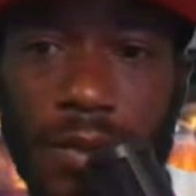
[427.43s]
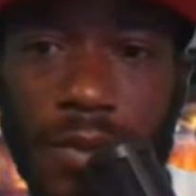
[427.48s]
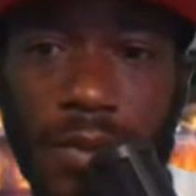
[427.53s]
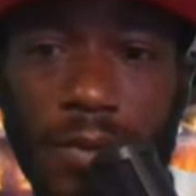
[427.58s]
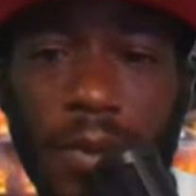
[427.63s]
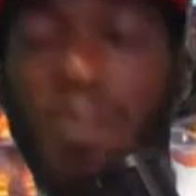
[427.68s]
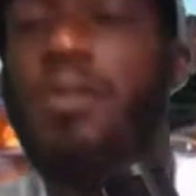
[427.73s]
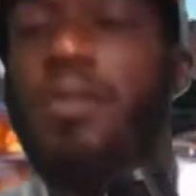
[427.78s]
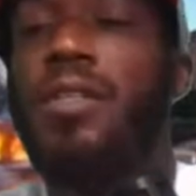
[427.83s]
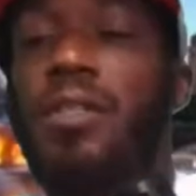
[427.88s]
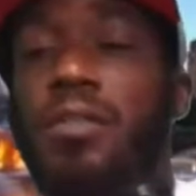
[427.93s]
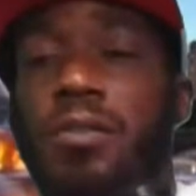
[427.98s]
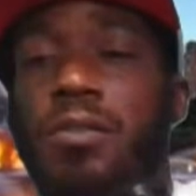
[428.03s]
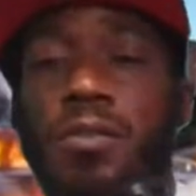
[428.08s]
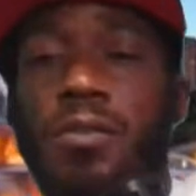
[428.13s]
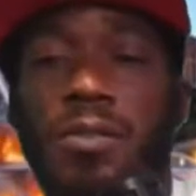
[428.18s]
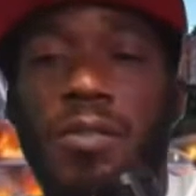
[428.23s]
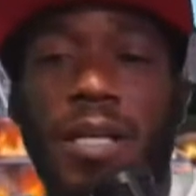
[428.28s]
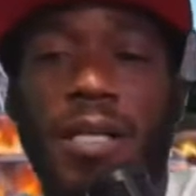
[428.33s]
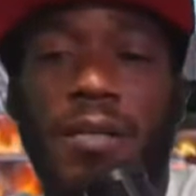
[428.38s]
Only thing you
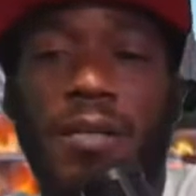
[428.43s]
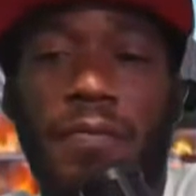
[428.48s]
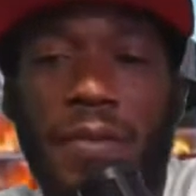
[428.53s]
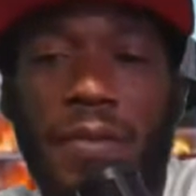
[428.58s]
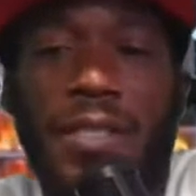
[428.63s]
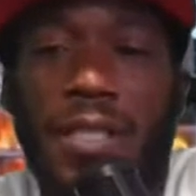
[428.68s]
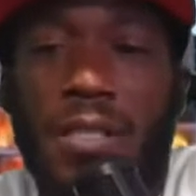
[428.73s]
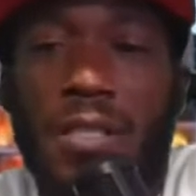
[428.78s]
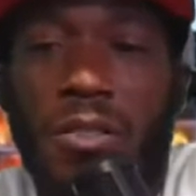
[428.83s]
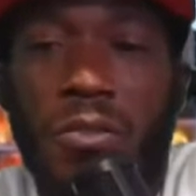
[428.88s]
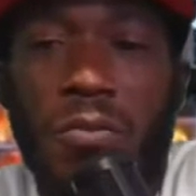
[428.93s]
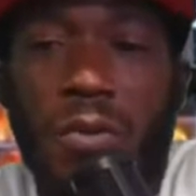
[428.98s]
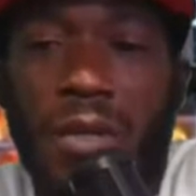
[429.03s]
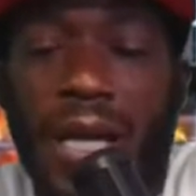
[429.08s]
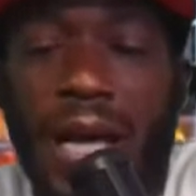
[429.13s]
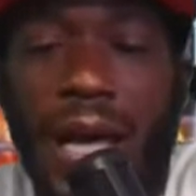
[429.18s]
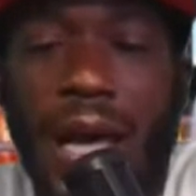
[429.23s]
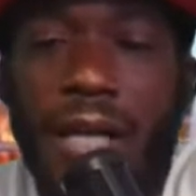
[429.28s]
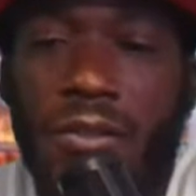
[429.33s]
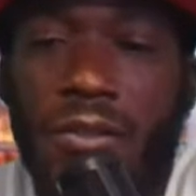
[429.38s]
doing is trying to convince us you won
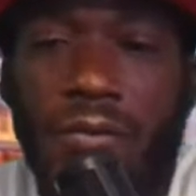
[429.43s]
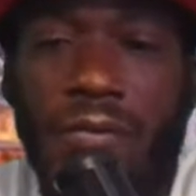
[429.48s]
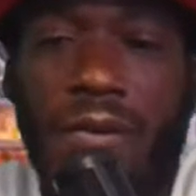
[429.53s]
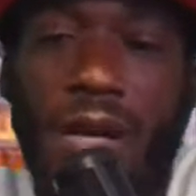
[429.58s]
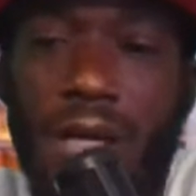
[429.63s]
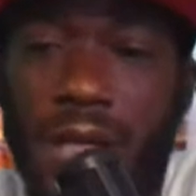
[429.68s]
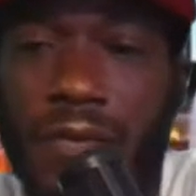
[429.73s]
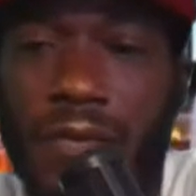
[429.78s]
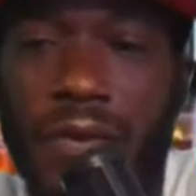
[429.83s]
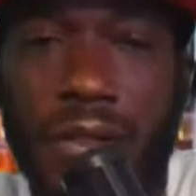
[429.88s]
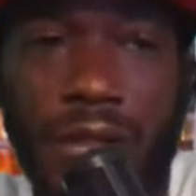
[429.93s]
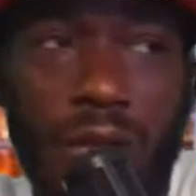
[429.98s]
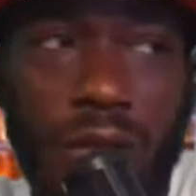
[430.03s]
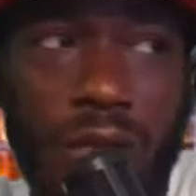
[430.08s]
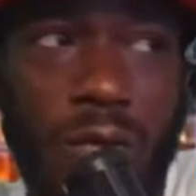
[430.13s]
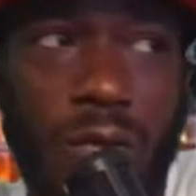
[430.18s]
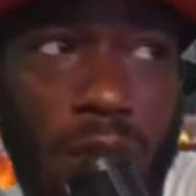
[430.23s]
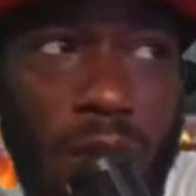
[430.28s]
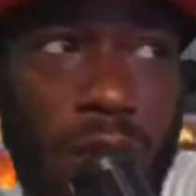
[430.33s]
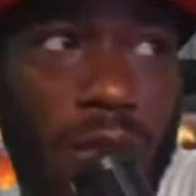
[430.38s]
an extra round, even though
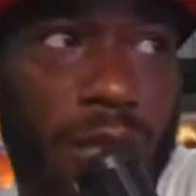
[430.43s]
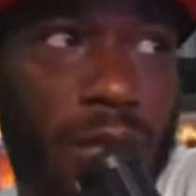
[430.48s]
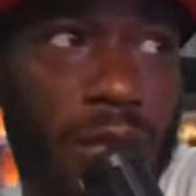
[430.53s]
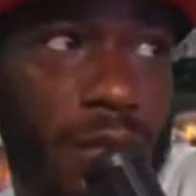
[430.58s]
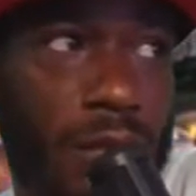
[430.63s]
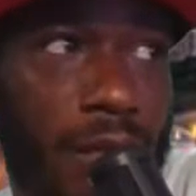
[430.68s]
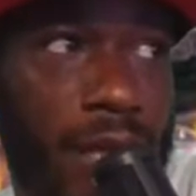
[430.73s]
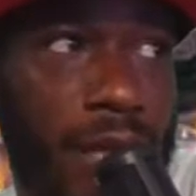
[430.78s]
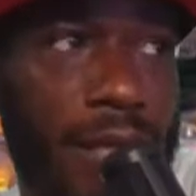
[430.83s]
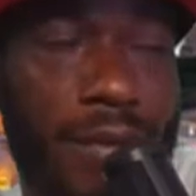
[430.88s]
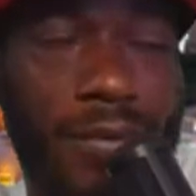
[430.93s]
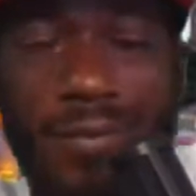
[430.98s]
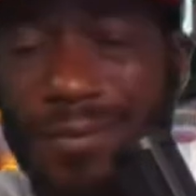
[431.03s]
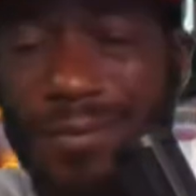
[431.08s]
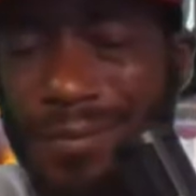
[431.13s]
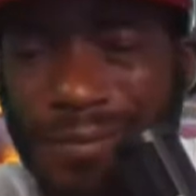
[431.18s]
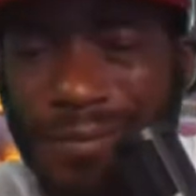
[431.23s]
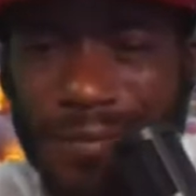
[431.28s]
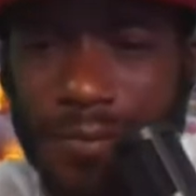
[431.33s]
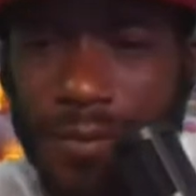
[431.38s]
you won. Like,
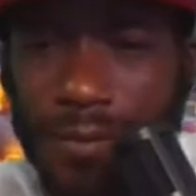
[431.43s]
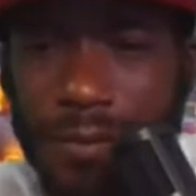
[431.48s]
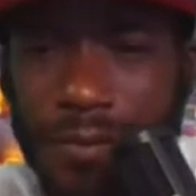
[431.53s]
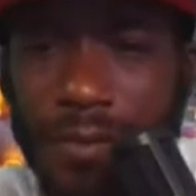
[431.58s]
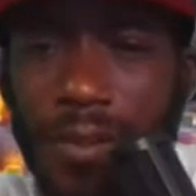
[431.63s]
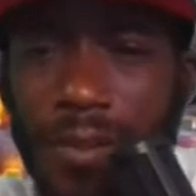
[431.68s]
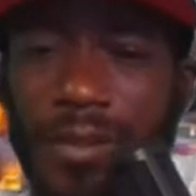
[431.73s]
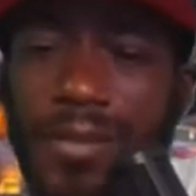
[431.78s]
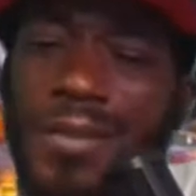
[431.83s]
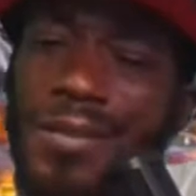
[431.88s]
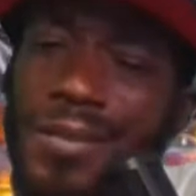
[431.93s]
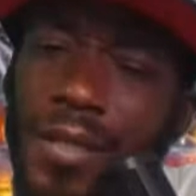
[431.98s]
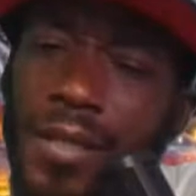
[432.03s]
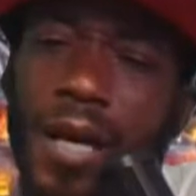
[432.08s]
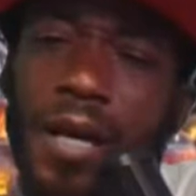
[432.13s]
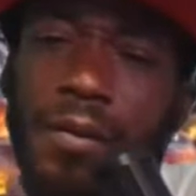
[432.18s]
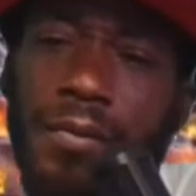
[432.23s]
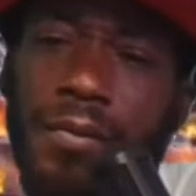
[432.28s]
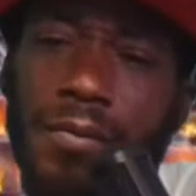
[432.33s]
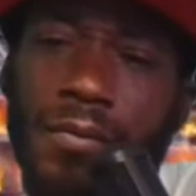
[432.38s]

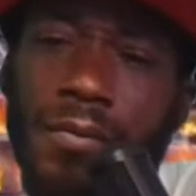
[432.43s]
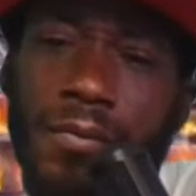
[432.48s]
stop.